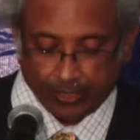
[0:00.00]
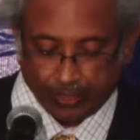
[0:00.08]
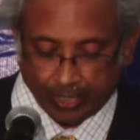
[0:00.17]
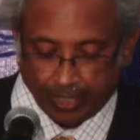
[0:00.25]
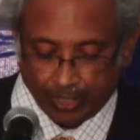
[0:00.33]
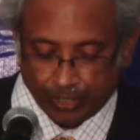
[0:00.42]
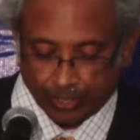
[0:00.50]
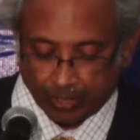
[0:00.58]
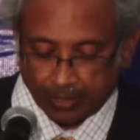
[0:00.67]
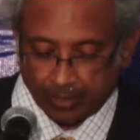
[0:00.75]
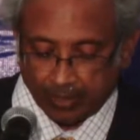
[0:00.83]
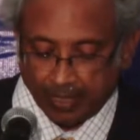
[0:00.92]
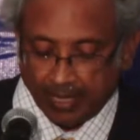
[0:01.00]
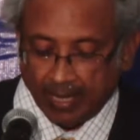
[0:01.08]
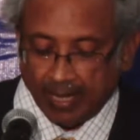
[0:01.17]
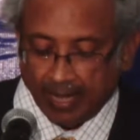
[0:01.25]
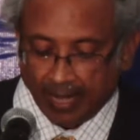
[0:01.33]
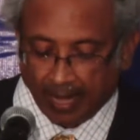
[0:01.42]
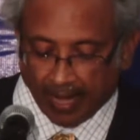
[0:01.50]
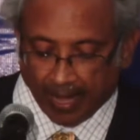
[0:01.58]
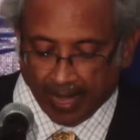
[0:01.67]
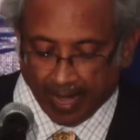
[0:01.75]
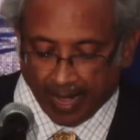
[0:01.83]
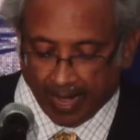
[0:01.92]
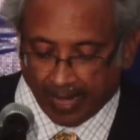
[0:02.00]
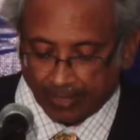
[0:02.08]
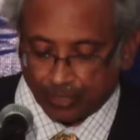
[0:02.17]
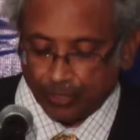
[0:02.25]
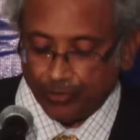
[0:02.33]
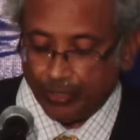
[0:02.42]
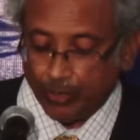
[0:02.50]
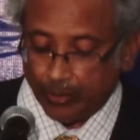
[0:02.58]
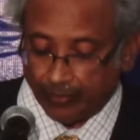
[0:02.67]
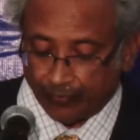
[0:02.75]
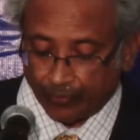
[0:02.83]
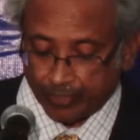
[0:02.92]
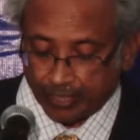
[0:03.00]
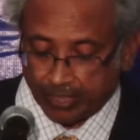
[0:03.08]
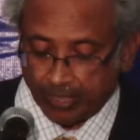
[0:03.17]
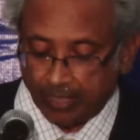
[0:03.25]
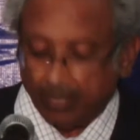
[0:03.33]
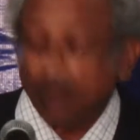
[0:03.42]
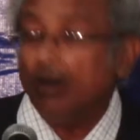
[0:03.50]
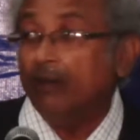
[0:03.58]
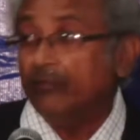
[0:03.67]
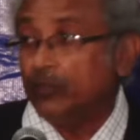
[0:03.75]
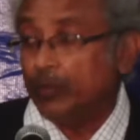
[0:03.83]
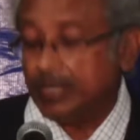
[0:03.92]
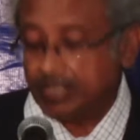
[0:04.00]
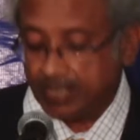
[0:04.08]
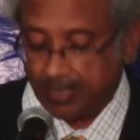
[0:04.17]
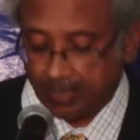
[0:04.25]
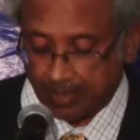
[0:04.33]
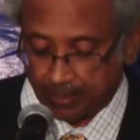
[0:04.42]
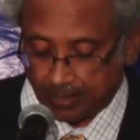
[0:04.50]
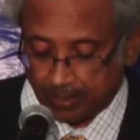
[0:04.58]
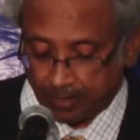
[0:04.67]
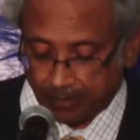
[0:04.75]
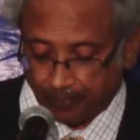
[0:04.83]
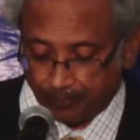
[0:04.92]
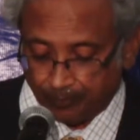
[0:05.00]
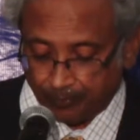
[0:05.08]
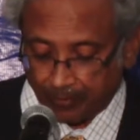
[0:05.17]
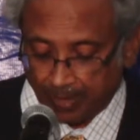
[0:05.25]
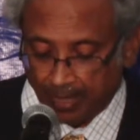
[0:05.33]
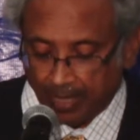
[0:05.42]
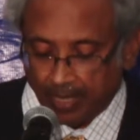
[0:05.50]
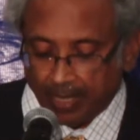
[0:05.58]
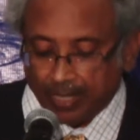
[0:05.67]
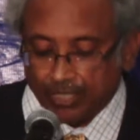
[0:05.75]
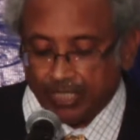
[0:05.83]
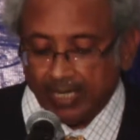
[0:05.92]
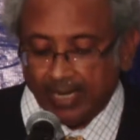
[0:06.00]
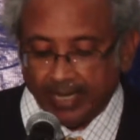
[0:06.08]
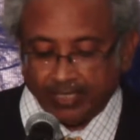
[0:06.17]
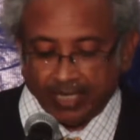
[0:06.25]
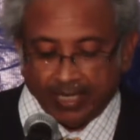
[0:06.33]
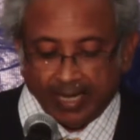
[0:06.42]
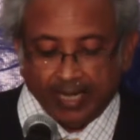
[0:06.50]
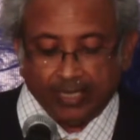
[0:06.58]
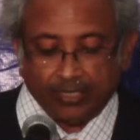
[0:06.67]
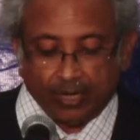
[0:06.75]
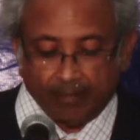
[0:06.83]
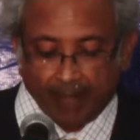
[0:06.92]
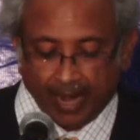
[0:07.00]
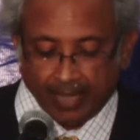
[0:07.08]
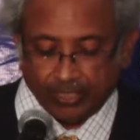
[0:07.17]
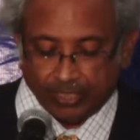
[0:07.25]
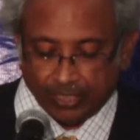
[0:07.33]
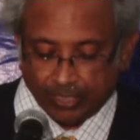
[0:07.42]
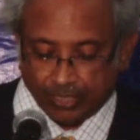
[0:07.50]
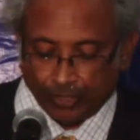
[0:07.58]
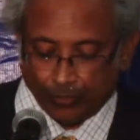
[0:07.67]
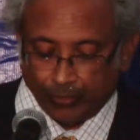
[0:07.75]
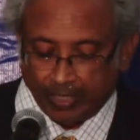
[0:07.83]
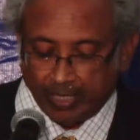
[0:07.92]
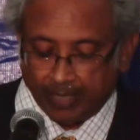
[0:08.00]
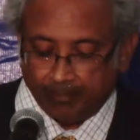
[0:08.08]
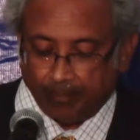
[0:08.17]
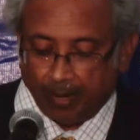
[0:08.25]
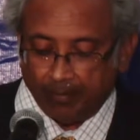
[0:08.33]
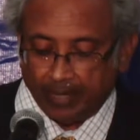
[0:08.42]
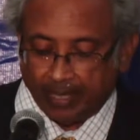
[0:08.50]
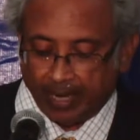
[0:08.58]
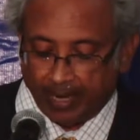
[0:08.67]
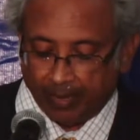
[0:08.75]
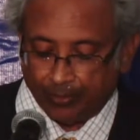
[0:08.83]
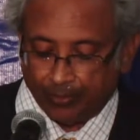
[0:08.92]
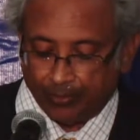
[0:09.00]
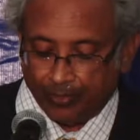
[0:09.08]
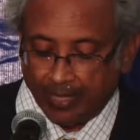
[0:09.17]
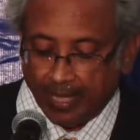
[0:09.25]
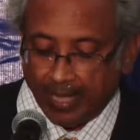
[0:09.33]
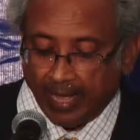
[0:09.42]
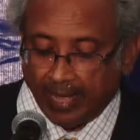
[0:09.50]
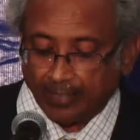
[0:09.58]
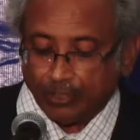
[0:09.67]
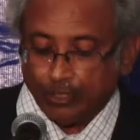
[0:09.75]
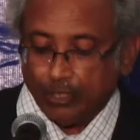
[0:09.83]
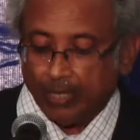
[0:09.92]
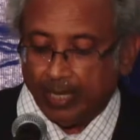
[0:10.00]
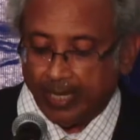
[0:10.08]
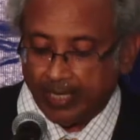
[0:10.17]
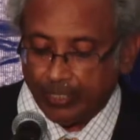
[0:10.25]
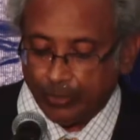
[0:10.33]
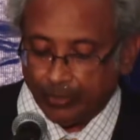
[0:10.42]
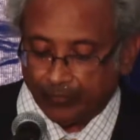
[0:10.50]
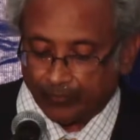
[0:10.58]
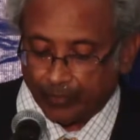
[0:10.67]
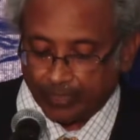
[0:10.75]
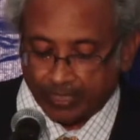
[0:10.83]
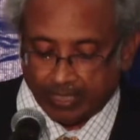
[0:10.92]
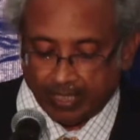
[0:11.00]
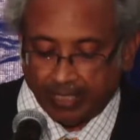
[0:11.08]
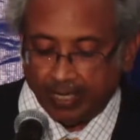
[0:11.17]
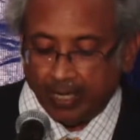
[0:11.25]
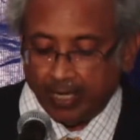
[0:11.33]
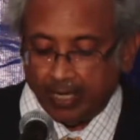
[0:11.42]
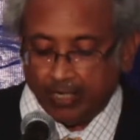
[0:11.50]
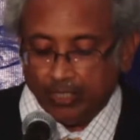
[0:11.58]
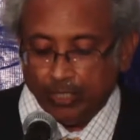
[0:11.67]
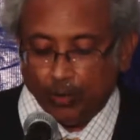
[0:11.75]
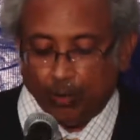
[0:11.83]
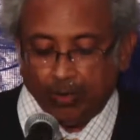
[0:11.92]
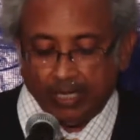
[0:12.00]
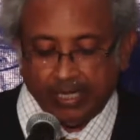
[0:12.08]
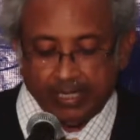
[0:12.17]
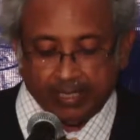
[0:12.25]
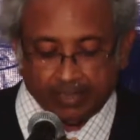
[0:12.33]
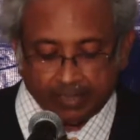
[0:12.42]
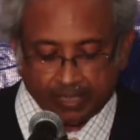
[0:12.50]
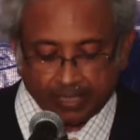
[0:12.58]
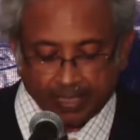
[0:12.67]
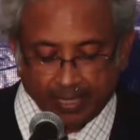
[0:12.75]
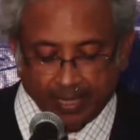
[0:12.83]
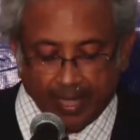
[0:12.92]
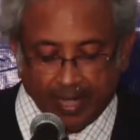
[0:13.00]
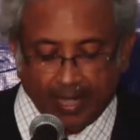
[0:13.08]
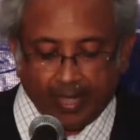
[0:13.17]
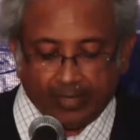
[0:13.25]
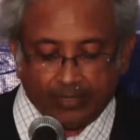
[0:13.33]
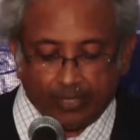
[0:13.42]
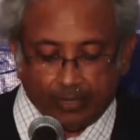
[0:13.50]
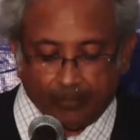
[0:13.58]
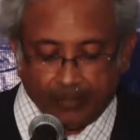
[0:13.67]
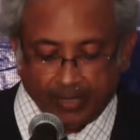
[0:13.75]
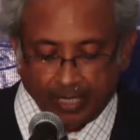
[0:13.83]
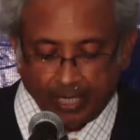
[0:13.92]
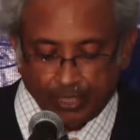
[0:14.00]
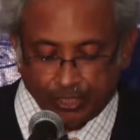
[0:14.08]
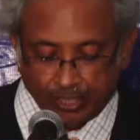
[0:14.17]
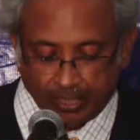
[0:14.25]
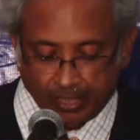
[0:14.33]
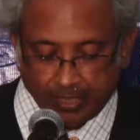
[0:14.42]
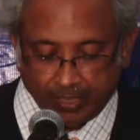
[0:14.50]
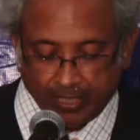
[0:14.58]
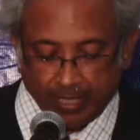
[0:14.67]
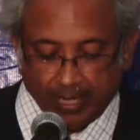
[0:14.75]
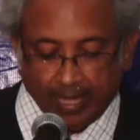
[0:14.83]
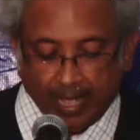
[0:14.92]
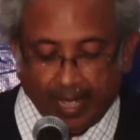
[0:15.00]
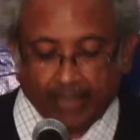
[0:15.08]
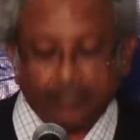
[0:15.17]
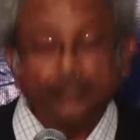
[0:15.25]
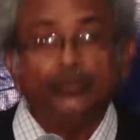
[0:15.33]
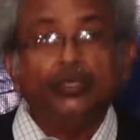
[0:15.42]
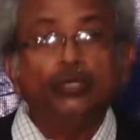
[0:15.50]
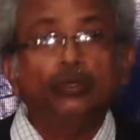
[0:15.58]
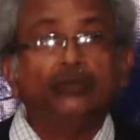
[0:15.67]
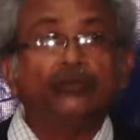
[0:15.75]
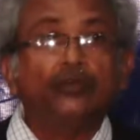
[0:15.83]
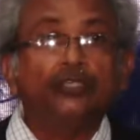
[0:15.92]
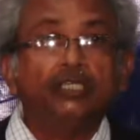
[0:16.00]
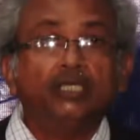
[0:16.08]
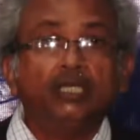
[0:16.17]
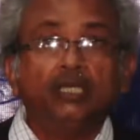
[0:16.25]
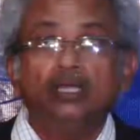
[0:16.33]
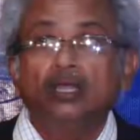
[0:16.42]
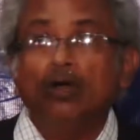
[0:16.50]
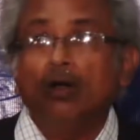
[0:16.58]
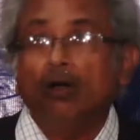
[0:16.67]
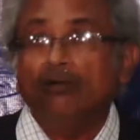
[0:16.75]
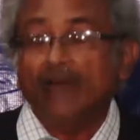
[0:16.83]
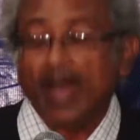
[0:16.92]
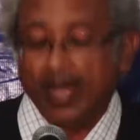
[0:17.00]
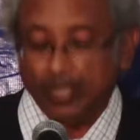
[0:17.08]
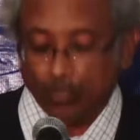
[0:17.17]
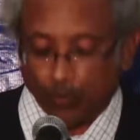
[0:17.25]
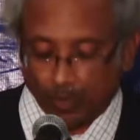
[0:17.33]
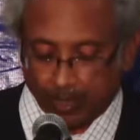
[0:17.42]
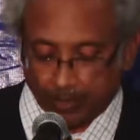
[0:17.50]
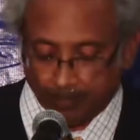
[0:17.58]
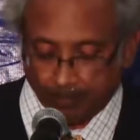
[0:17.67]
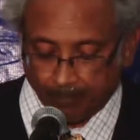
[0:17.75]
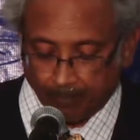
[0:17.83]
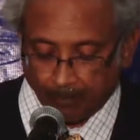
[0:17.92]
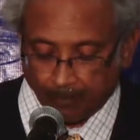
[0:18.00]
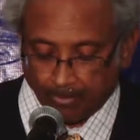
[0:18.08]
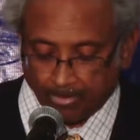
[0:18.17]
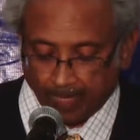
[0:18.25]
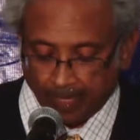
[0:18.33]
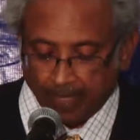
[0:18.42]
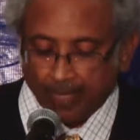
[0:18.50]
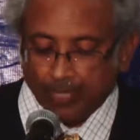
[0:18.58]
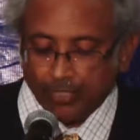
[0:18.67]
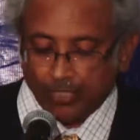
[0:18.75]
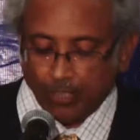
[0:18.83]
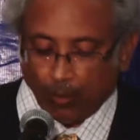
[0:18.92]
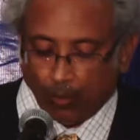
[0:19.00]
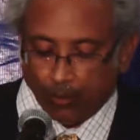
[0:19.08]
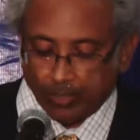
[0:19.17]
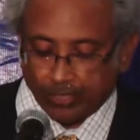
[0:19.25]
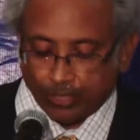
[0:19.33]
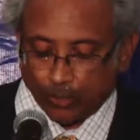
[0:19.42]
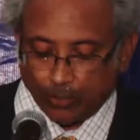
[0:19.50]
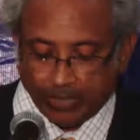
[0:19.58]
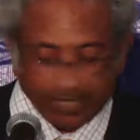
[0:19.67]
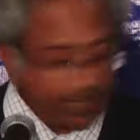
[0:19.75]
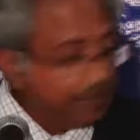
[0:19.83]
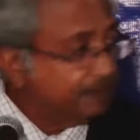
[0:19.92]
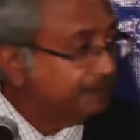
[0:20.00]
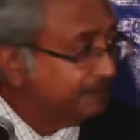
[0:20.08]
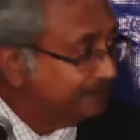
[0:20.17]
education at the University of the West Indies. She later gained her master's degree in public health at Tulane University in New Orleans and her PhD at the University of Iowa. She also did